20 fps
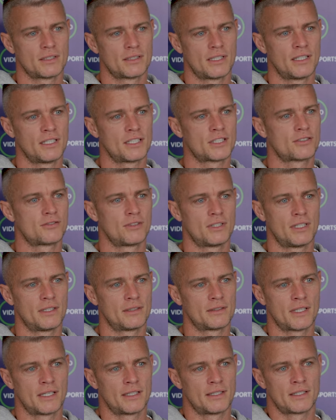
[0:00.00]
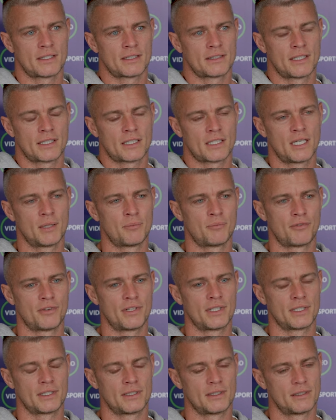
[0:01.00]
the history that the club
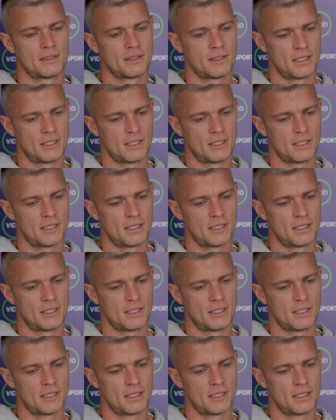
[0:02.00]
bring.